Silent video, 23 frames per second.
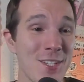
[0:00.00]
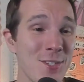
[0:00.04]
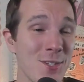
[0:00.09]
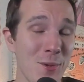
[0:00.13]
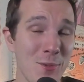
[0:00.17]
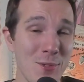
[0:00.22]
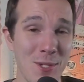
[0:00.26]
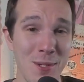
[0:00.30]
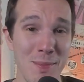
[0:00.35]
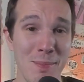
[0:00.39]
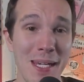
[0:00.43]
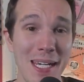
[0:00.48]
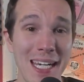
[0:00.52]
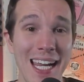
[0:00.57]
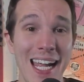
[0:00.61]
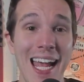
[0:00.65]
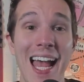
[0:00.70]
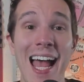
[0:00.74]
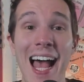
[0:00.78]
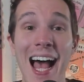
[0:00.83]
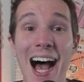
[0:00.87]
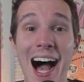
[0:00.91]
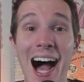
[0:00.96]
So to me,
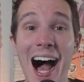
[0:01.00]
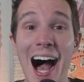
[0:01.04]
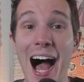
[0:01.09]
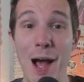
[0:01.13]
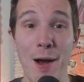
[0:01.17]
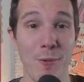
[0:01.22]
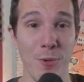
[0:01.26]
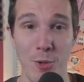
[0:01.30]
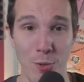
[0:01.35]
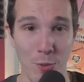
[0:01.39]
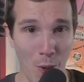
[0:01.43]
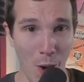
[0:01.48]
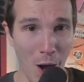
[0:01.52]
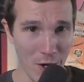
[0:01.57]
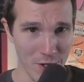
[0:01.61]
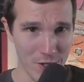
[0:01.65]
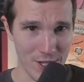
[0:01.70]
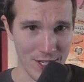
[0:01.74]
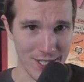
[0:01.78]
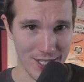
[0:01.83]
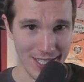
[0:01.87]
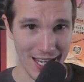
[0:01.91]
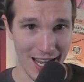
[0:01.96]
I want to watch
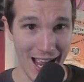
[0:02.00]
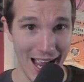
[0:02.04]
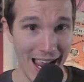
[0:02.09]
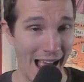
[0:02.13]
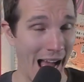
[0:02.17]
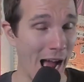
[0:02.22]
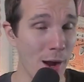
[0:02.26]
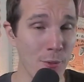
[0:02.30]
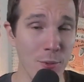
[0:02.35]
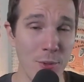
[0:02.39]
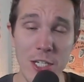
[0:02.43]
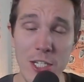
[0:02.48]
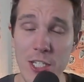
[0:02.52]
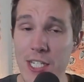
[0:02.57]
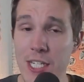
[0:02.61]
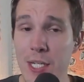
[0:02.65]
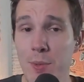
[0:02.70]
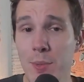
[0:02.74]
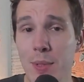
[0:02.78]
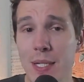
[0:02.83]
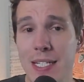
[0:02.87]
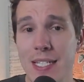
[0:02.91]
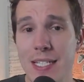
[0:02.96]
this guy. I want to see
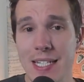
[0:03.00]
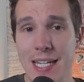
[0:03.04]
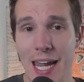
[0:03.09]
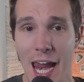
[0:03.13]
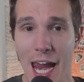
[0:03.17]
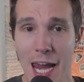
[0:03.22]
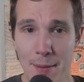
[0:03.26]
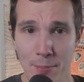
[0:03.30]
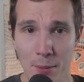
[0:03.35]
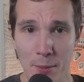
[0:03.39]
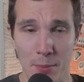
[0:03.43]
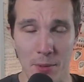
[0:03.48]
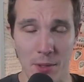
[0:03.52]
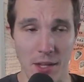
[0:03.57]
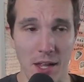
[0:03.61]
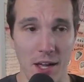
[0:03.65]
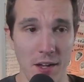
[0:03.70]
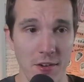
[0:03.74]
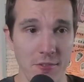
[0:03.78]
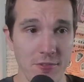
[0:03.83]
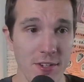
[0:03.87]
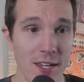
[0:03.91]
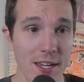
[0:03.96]
what he's capable
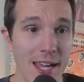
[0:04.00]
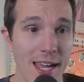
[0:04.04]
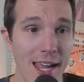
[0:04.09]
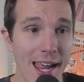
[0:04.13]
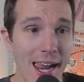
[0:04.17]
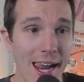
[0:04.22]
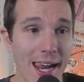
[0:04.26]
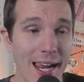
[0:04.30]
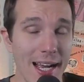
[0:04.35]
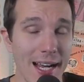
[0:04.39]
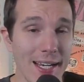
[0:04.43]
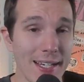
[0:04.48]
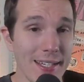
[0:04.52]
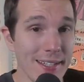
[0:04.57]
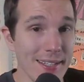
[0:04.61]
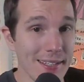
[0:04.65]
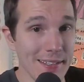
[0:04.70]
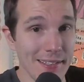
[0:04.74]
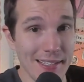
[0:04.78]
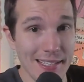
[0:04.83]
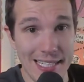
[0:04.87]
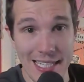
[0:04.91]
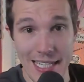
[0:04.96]
of and
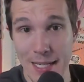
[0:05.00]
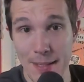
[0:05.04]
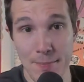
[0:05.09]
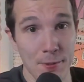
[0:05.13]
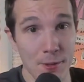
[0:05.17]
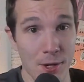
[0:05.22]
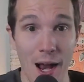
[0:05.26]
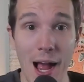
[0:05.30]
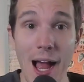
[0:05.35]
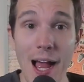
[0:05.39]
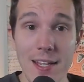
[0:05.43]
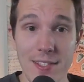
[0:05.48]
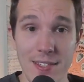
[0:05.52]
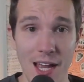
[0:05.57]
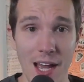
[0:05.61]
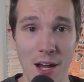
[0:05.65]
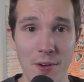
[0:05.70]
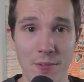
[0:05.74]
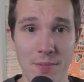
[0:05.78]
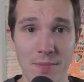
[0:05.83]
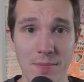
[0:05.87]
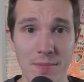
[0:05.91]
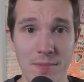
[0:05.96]
keep your eyes
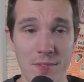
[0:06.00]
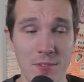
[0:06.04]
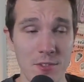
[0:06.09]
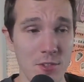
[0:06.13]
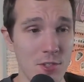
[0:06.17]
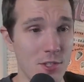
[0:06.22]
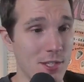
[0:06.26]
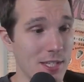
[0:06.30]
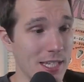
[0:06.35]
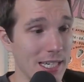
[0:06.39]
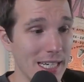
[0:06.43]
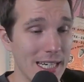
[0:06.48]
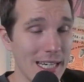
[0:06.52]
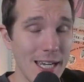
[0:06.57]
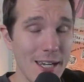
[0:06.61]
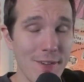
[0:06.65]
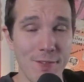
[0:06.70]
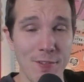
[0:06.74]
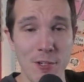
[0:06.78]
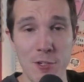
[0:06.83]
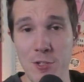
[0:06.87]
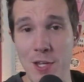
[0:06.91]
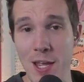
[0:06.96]
out. See if
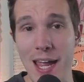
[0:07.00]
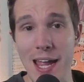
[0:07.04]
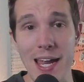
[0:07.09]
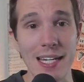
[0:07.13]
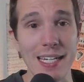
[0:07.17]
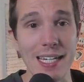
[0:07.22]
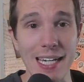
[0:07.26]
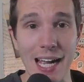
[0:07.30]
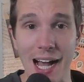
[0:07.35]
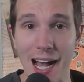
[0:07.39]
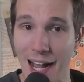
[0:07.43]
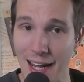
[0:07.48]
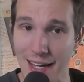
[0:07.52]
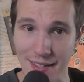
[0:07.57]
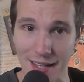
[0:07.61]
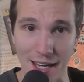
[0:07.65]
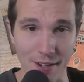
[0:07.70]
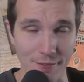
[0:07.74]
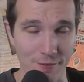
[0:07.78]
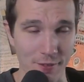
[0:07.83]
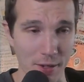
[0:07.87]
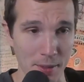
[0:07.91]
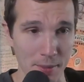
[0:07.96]
there's any
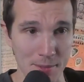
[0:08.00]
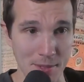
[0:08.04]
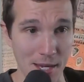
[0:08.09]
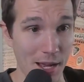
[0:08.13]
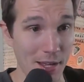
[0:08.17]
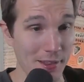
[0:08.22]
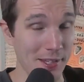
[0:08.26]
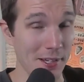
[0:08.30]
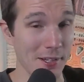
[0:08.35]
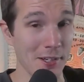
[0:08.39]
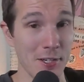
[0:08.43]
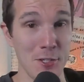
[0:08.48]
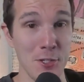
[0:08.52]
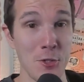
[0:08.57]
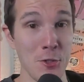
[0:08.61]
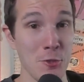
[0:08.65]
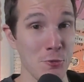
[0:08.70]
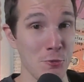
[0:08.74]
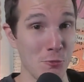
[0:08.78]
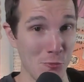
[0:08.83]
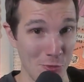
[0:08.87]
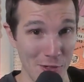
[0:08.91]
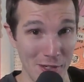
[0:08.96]
highlight films out there because
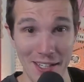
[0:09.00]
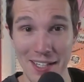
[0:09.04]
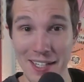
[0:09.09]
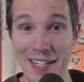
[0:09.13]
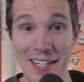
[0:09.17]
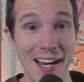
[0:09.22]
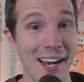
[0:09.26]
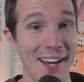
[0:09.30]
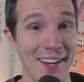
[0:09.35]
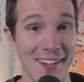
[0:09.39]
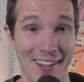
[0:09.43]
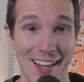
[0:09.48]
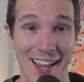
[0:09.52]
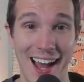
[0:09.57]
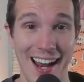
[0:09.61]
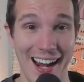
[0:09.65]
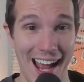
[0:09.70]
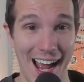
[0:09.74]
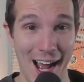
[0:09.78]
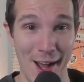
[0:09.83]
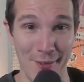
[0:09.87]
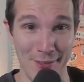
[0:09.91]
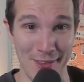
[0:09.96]
there's really not a lot
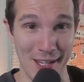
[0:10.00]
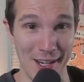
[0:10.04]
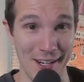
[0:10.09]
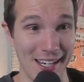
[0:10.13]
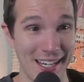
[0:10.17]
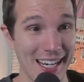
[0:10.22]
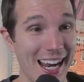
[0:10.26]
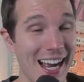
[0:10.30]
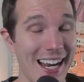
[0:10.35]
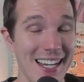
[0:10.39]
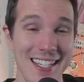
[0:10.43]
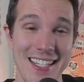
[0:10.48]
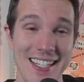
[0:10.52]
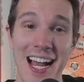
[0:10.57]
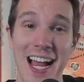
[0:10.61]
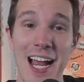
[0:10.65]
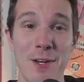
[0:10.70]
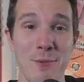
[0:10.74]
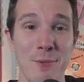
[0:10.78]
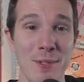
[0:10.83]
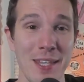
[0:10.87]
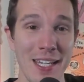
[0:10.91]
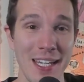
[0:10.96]
out there. He got
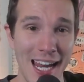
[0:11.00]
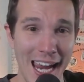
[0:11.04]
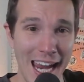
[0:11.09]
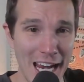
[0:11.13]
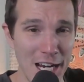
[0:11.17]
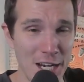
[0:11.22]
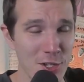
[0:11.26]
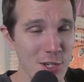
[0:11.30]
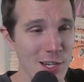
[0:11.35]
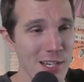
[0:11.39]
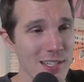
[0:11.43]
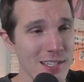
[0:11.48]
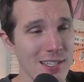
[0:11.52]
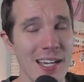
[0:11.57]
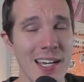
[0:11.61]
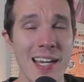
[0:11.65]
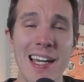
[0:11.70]
signed with an agent.